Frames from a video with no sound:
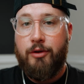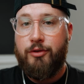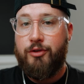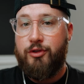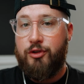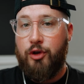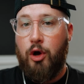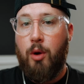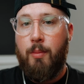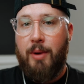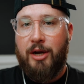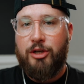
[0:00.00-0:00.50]

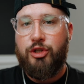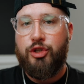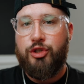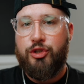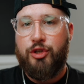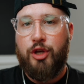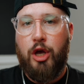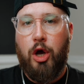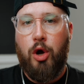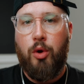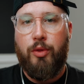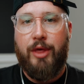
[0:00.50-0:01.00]
So much
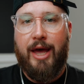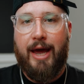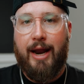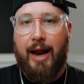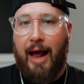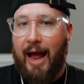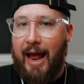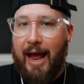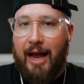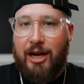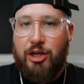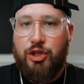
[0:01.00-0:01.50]
so that
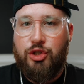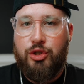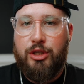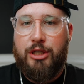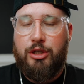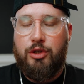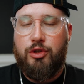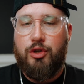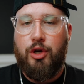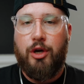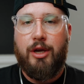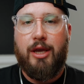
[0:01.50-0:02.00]
I actually
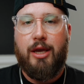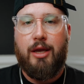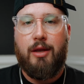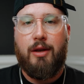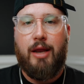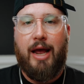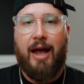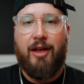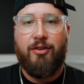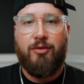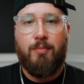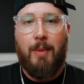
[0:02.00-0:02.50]
took it
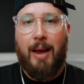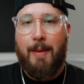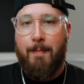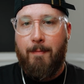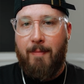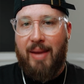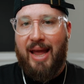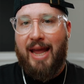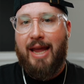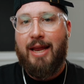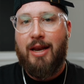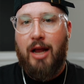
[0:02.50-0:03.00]
as my
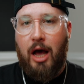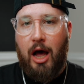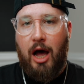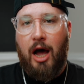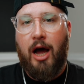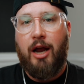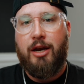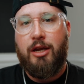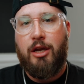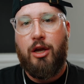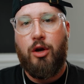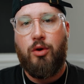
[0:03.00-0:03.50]
main
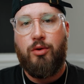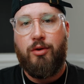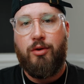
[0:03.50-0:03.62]
audio